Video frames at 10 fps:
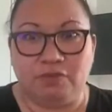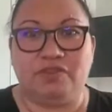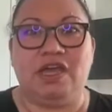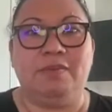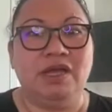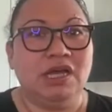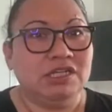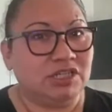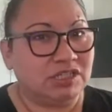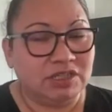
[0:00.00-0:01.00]
with them,
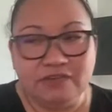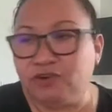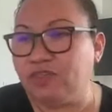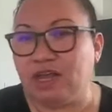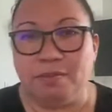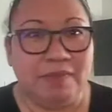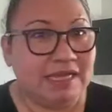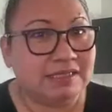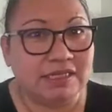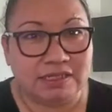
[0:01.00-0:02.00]
to deliver that amazing